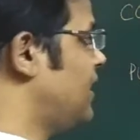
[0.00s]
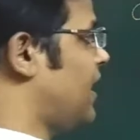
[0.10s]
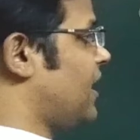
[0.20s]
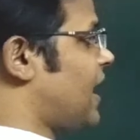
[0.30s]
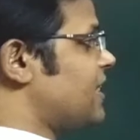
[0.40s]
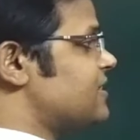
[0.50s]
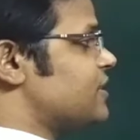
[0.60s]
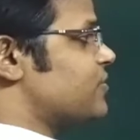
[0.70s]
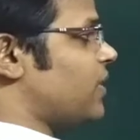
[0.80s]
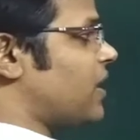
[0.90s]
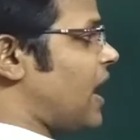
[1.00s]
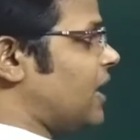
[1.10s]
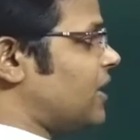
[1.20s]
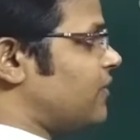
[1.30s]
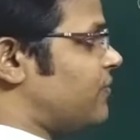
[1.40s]
and hence this
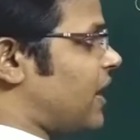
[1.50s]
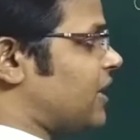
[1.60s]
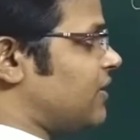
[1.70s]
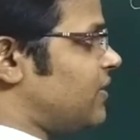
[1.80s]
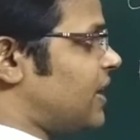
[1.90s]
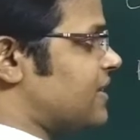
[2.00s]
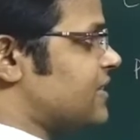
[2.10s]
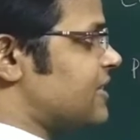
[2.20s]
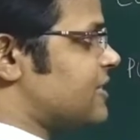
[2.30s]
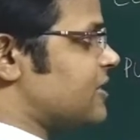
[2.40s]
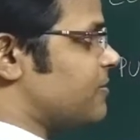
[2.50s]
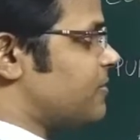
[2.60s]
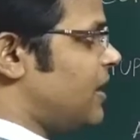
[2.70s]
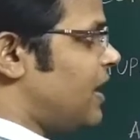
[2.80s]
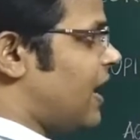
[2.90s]
varying refractive index system